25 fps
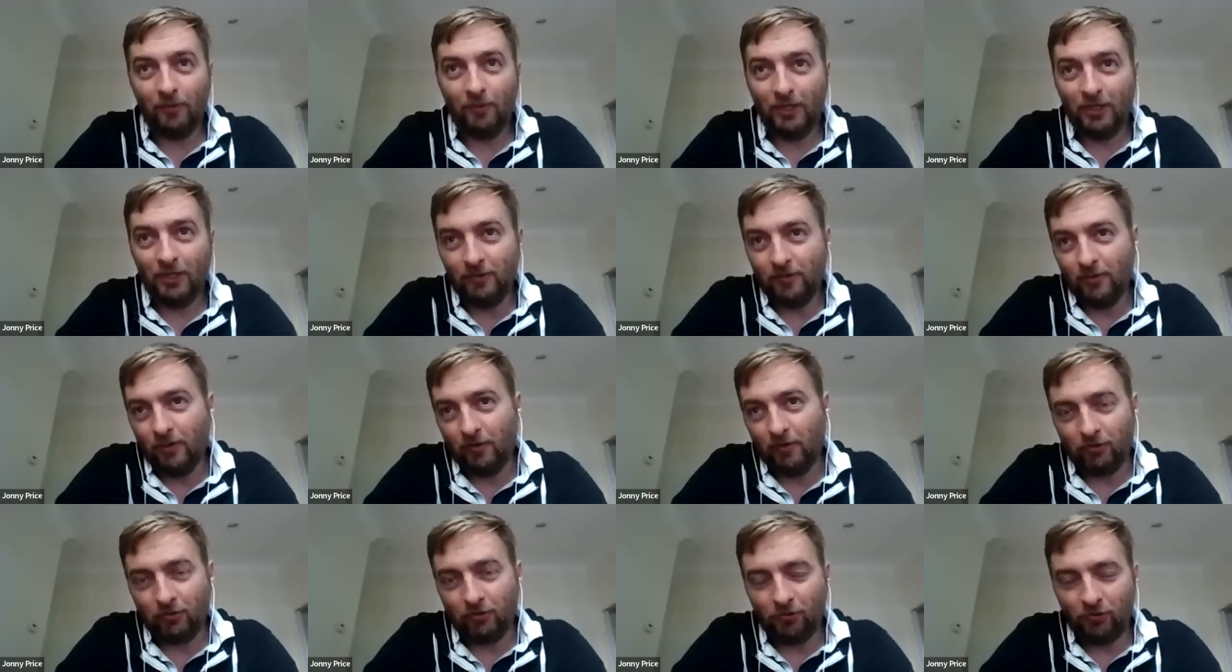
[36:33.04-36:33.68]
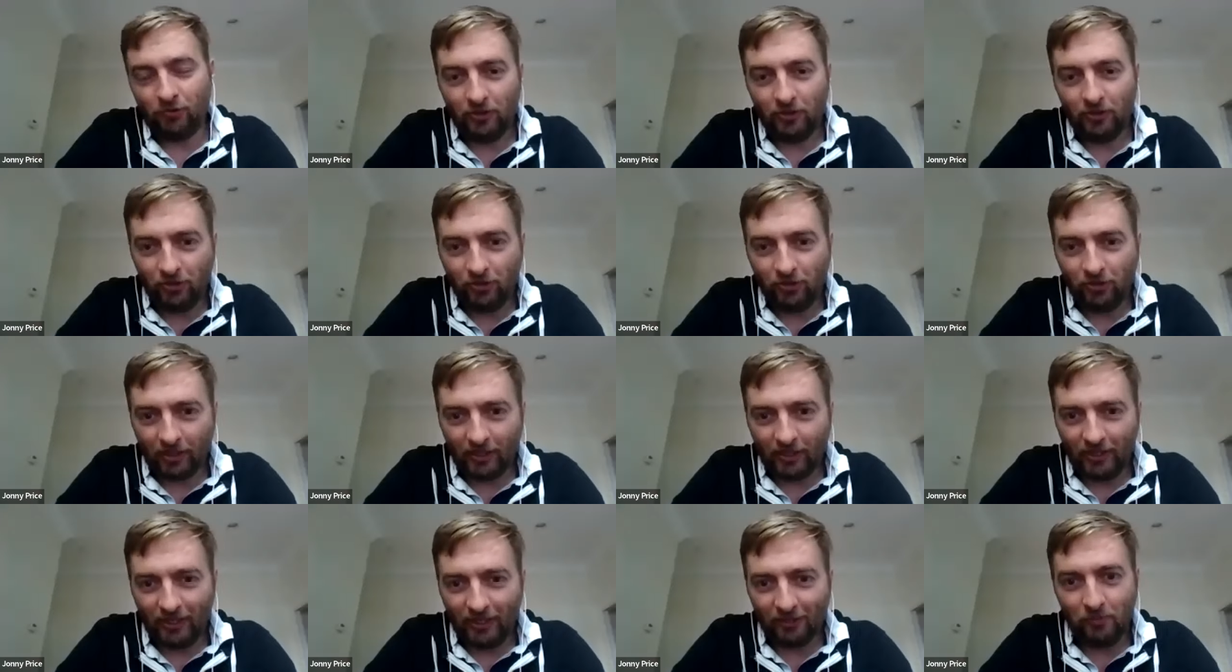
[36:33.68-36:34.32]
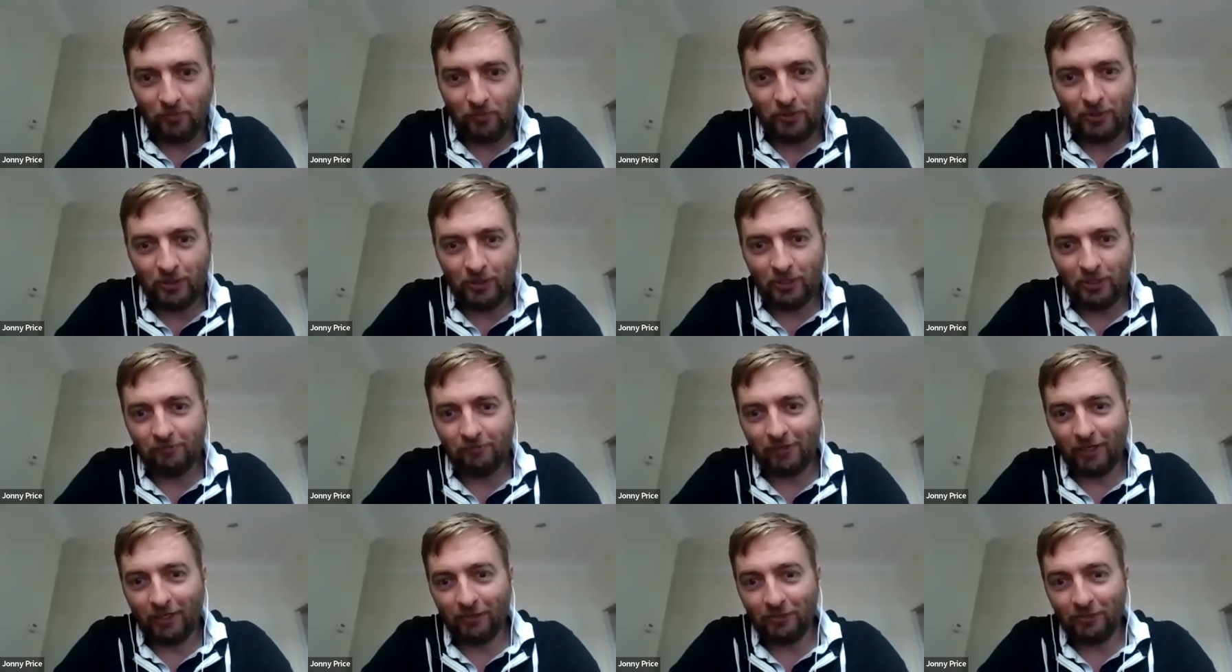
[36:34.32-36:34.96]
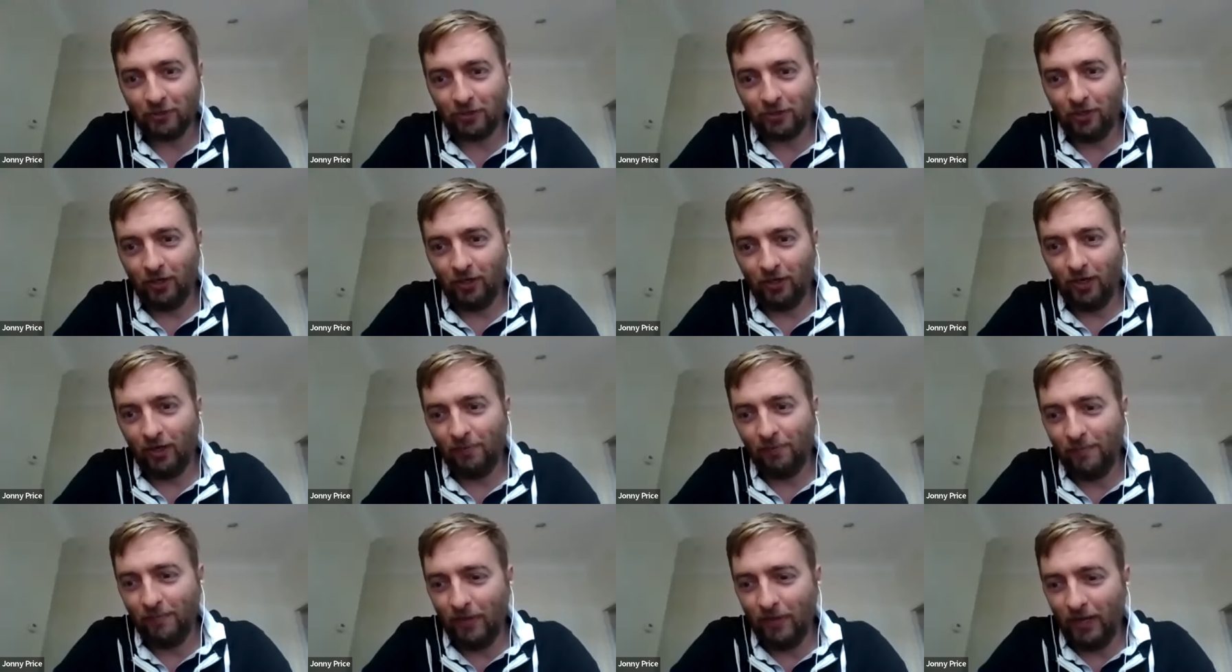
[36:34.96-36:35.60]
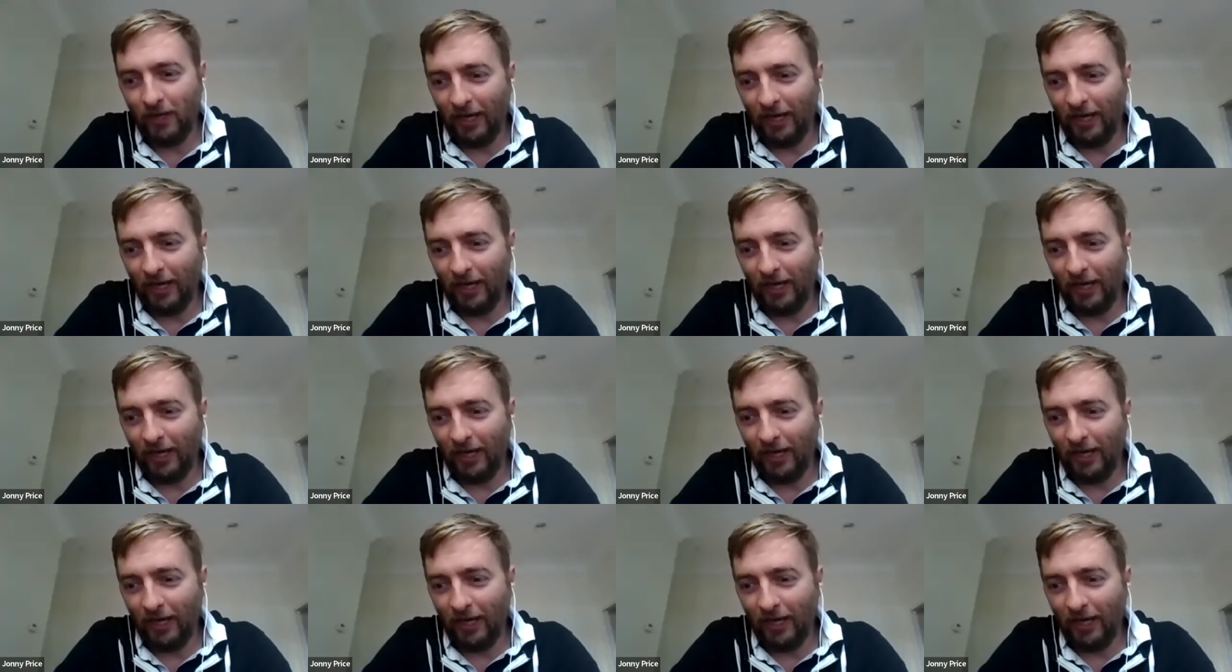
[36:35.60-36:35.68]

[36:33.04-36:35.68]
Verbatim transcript: mean, obviously, check it out, communityaround.com.